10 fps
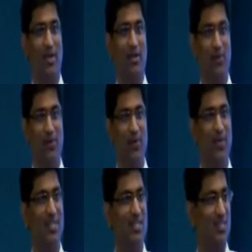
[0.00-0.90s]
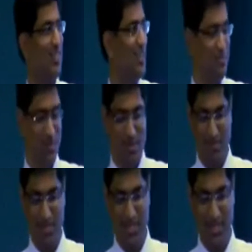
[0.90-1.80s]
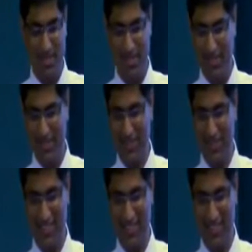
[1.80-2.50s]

Okay, whoever doesn't like me, please.